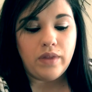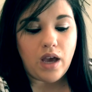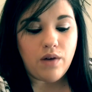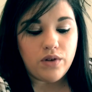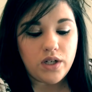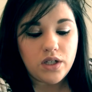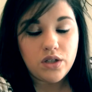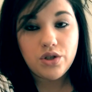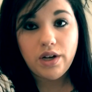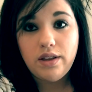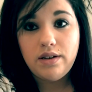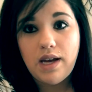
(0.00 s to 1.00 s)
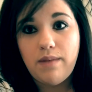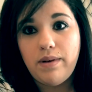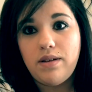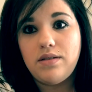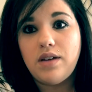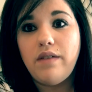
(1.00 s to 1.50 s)
I wanted to try the
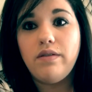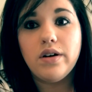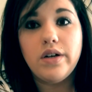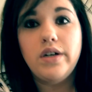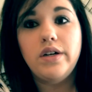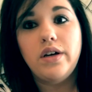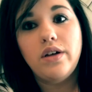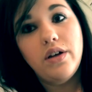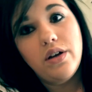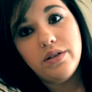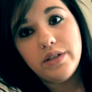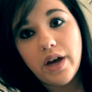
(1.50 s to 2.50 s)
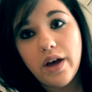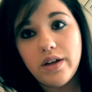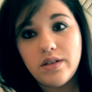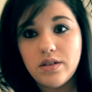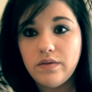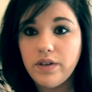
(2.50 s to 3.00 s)
tape-ins. I've heard
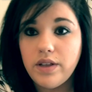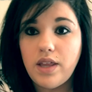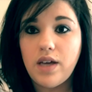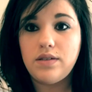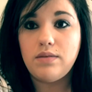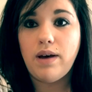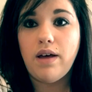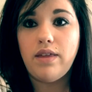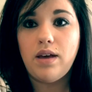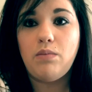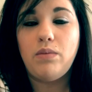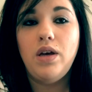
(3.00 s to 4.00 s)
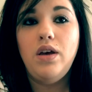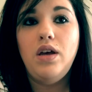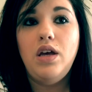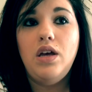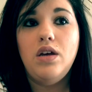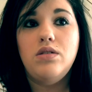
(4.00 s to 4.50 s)
tons of good things about them.
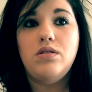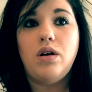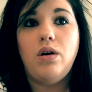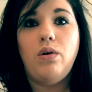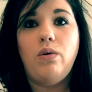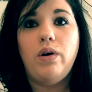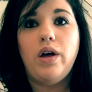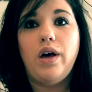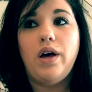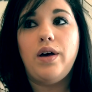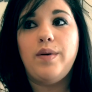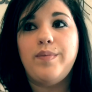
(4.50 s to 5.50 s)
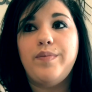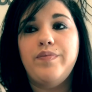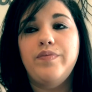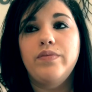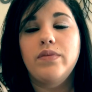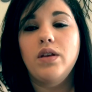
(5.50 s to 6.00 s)
So
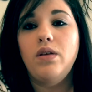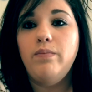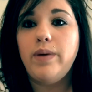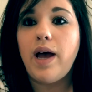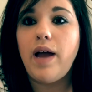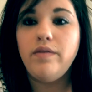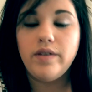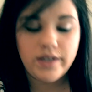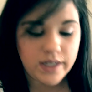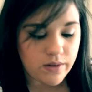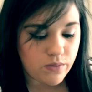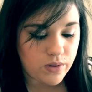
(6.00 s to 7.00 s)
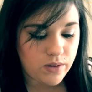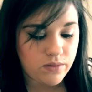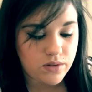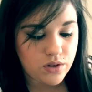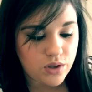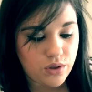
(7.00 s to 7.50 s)
but I really didn't want
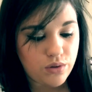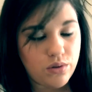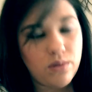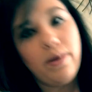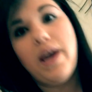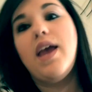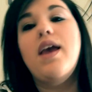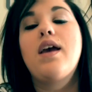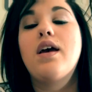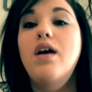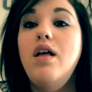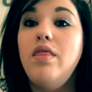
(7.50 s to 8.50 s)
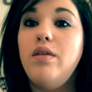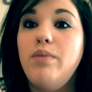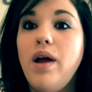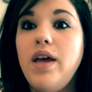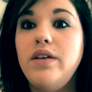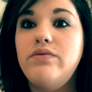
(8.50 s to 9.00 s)
to pay the
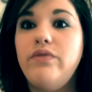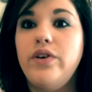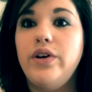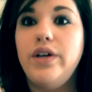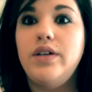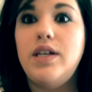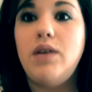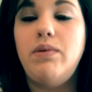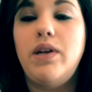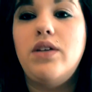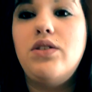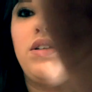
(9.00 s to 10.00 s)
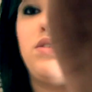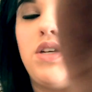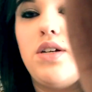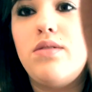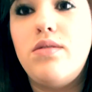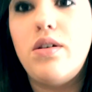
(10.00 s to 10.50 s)
price for tape-in
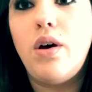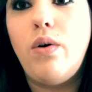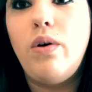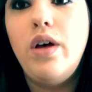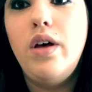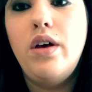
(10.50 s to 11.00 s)
extensions. So